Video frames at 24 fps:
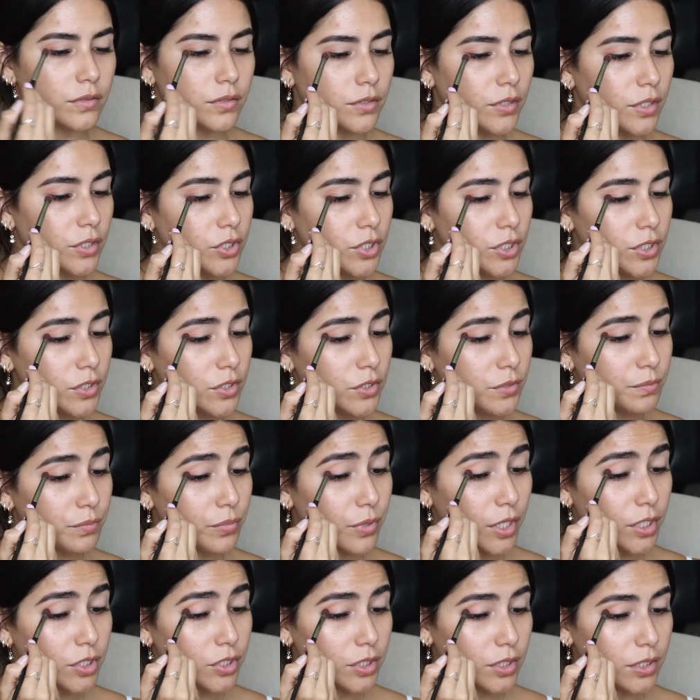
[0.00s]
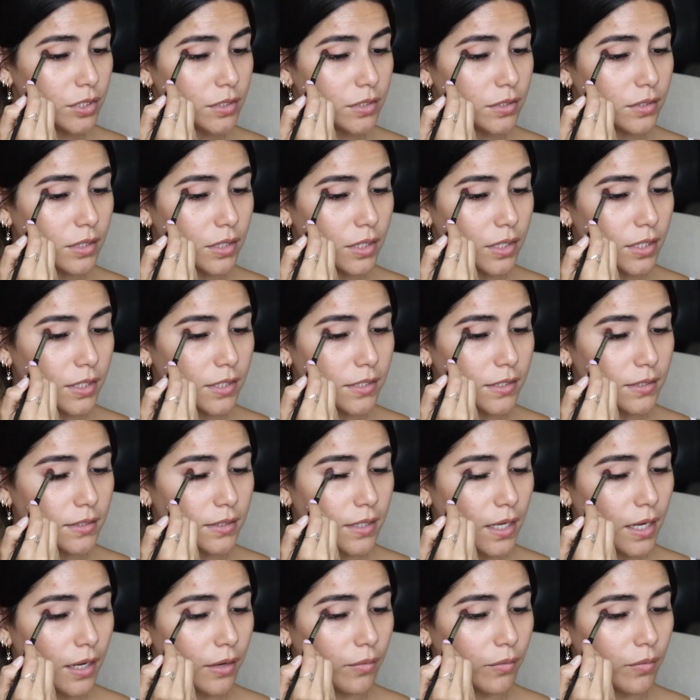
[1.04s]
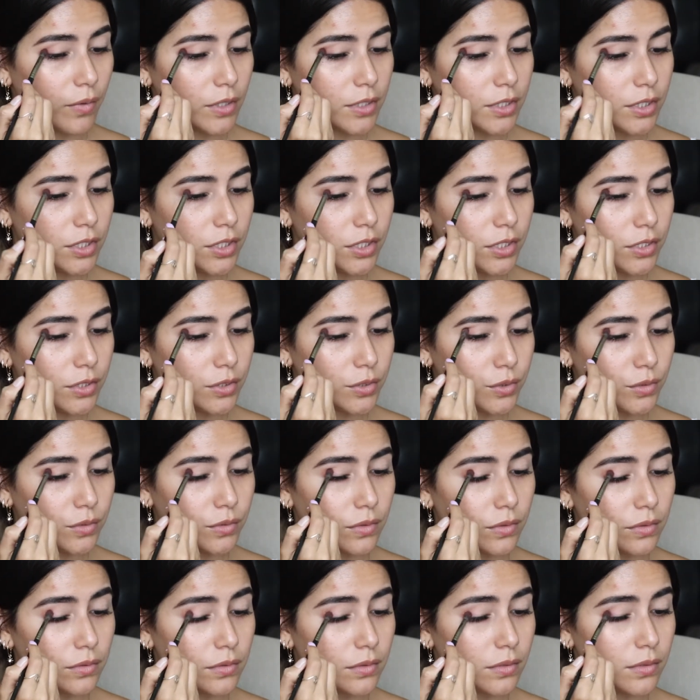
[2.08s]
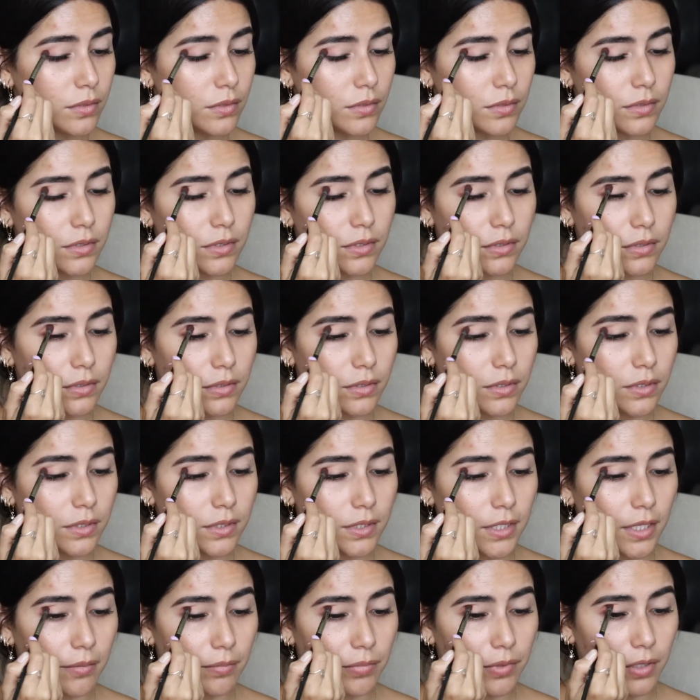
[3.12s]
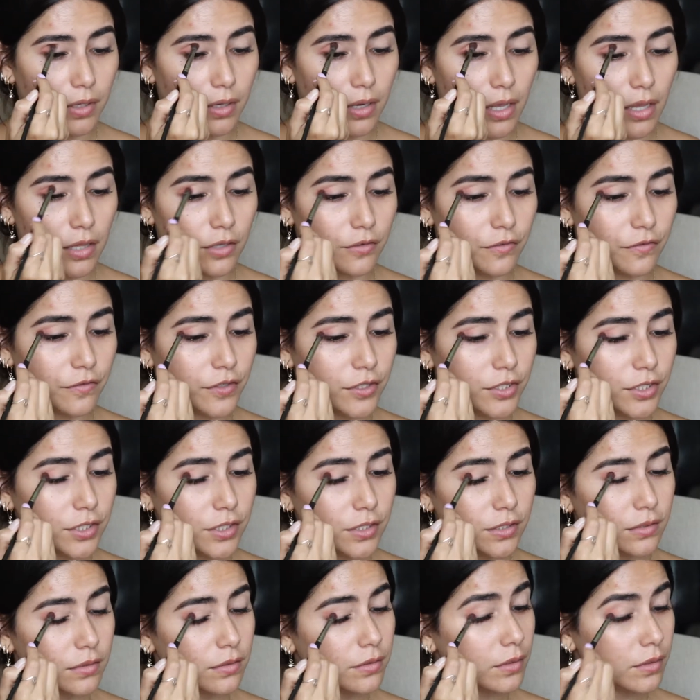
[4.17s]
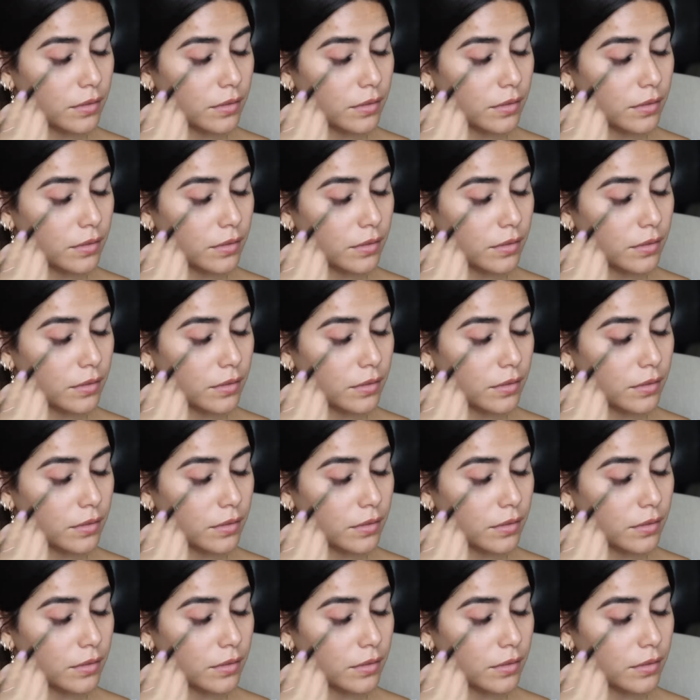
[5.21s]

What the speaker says: So I changed brushes because I want to stamp the color first.